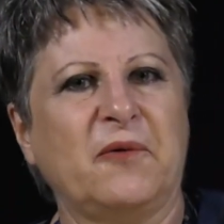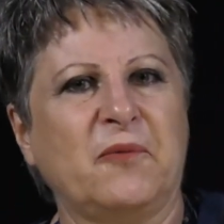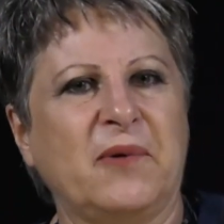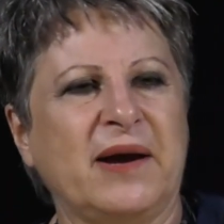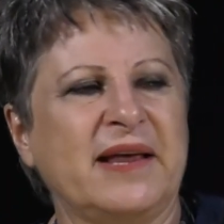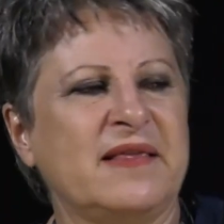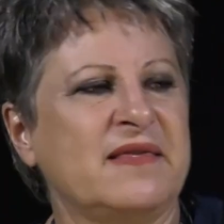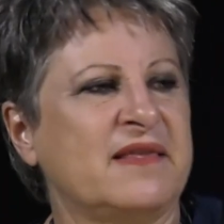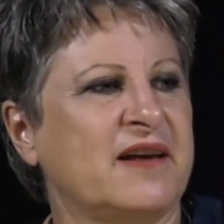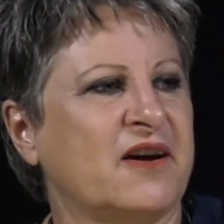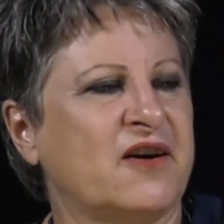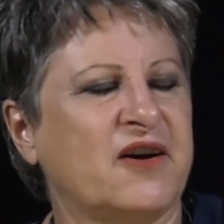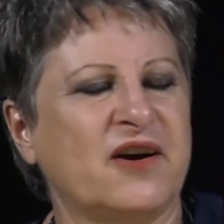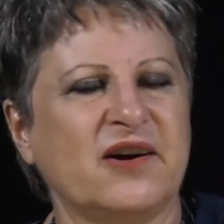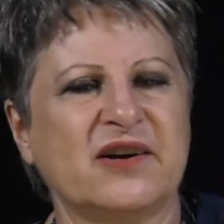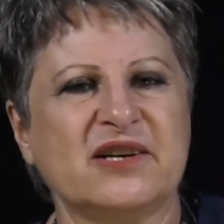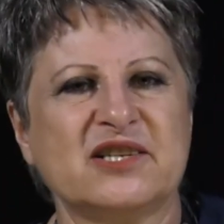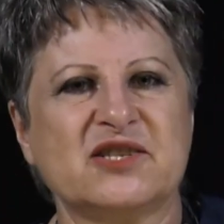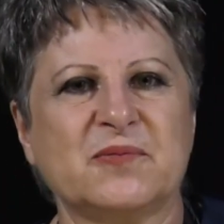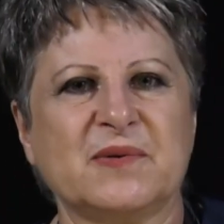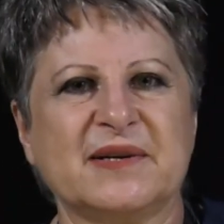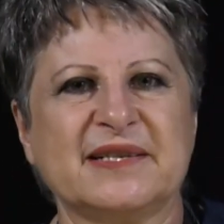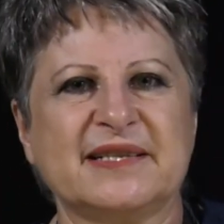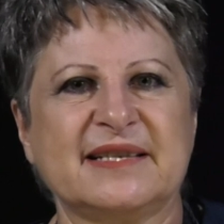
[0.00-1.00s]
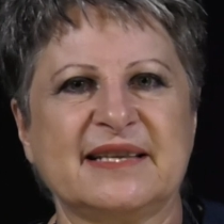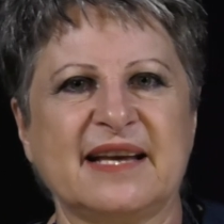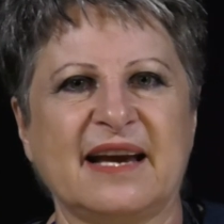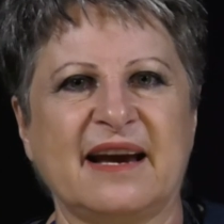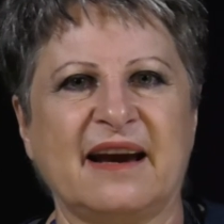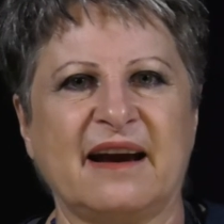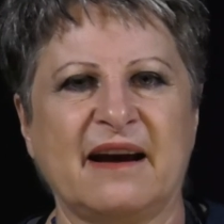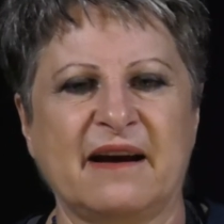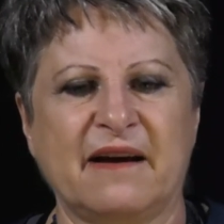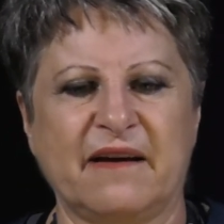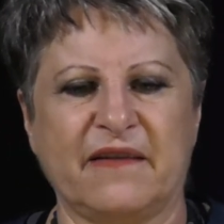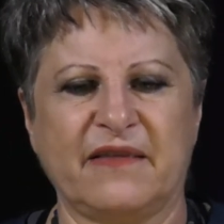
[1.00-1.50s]
when the curse was
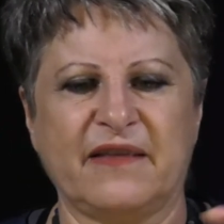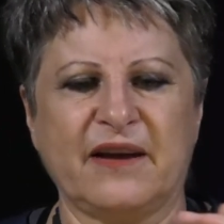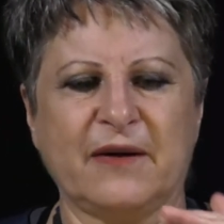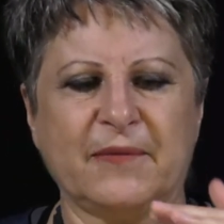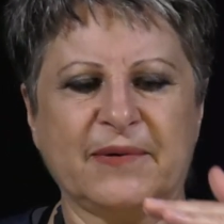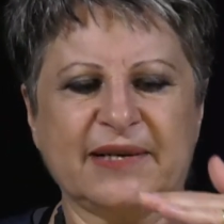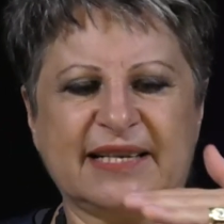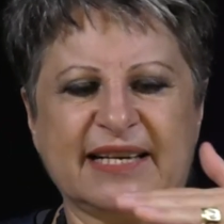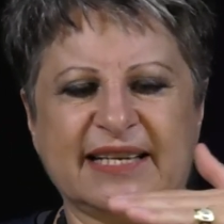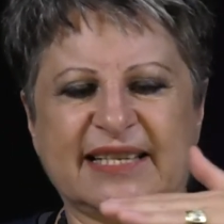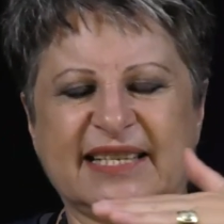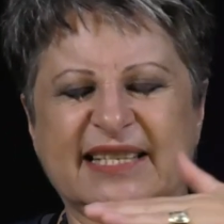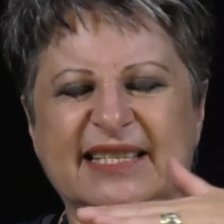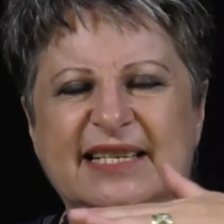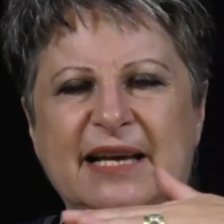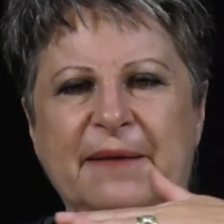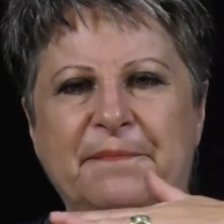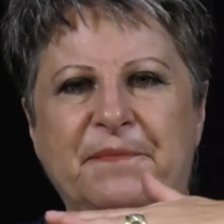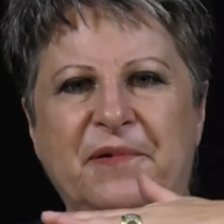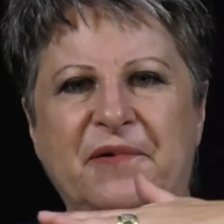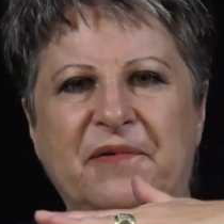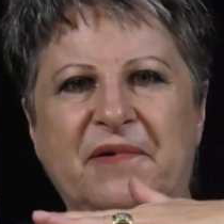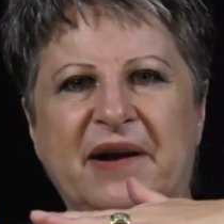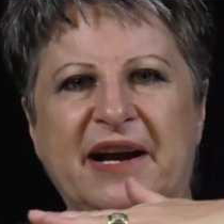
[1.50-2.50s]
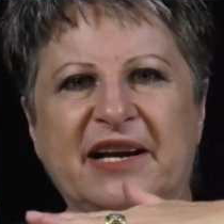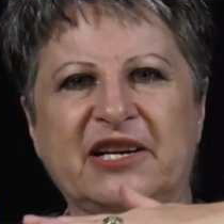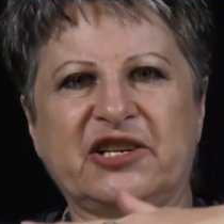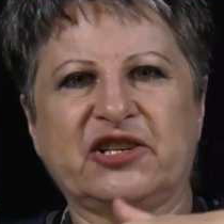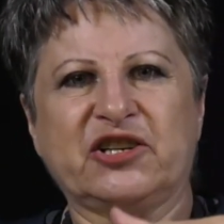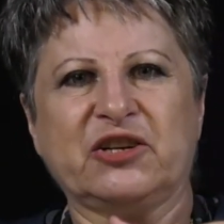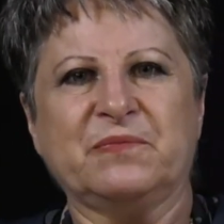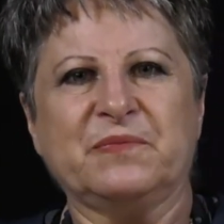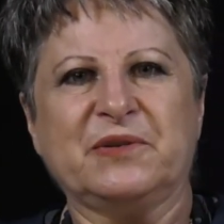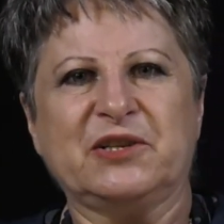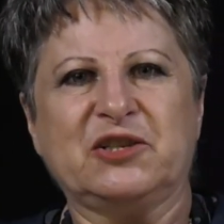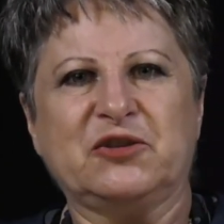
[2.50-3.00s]
there, there was a
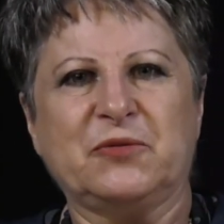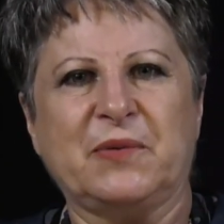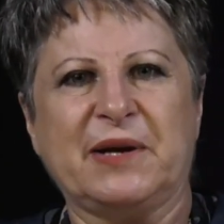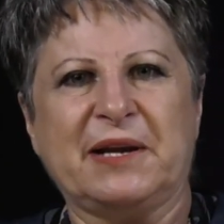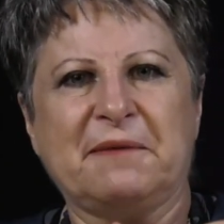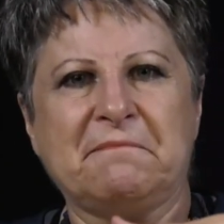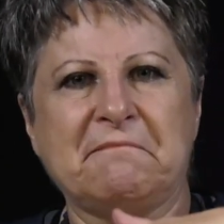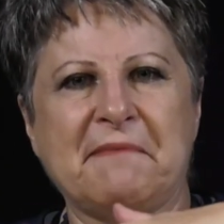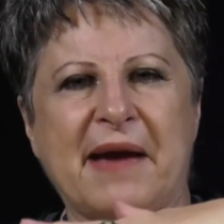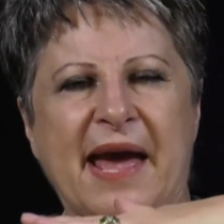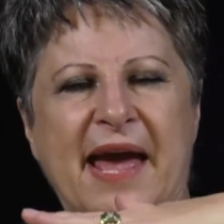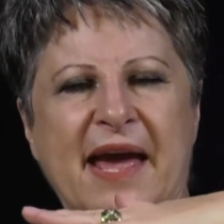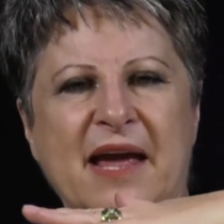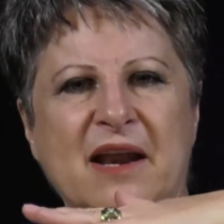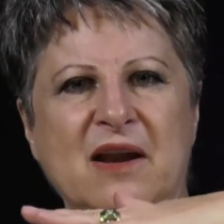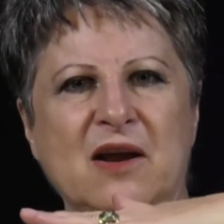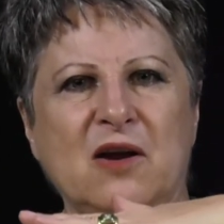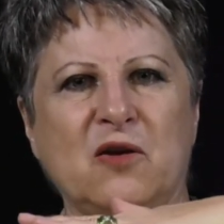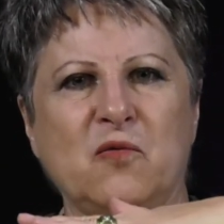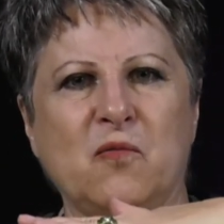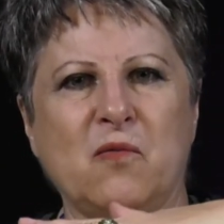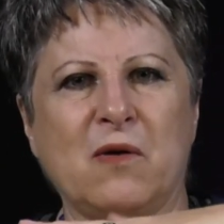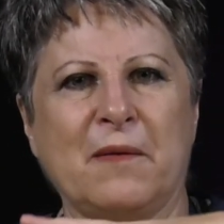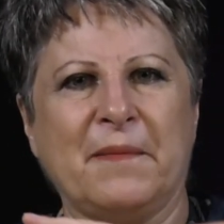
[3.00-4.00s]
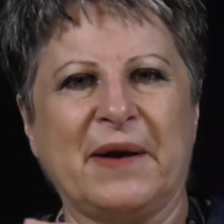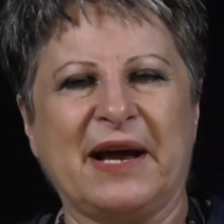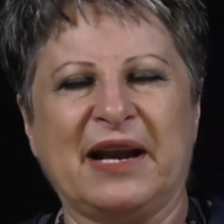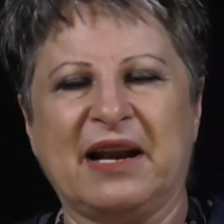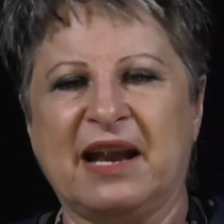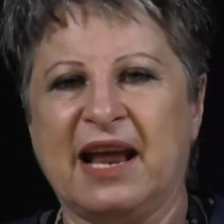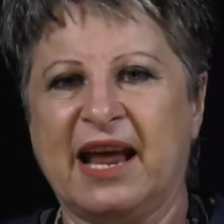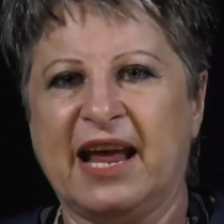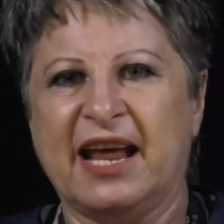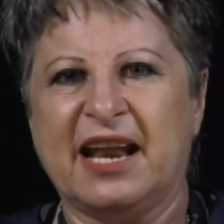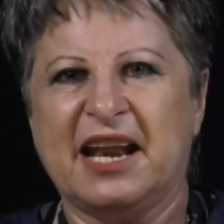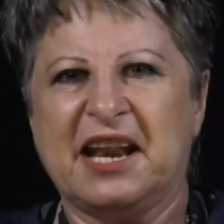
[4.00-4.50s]
separation between man and
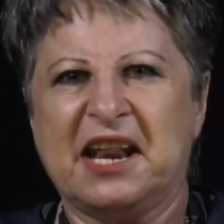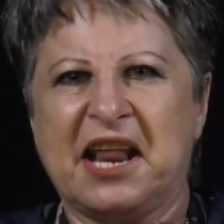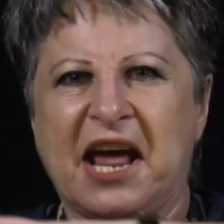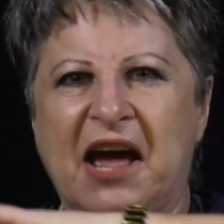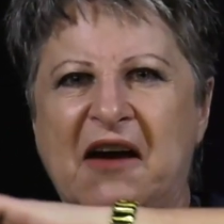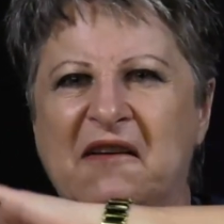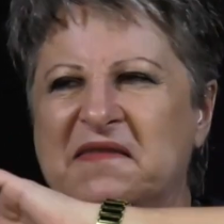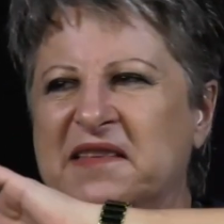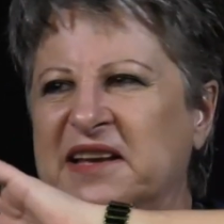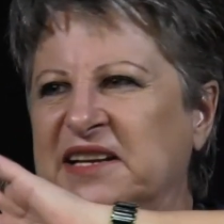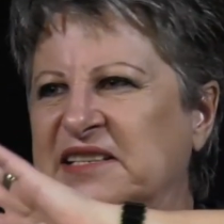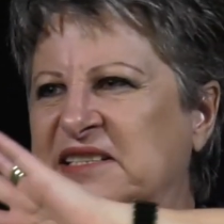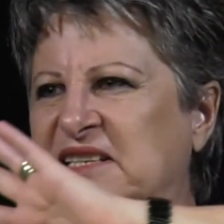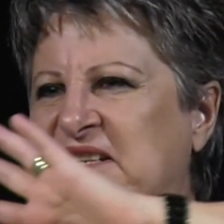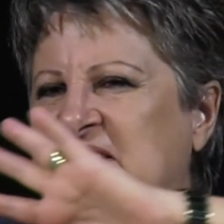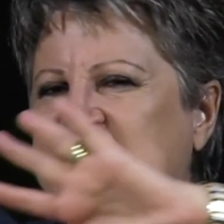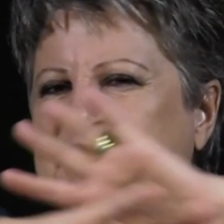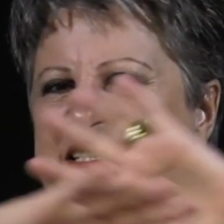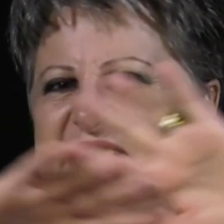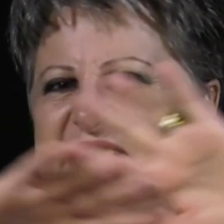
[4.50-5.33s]
woman. Now there's a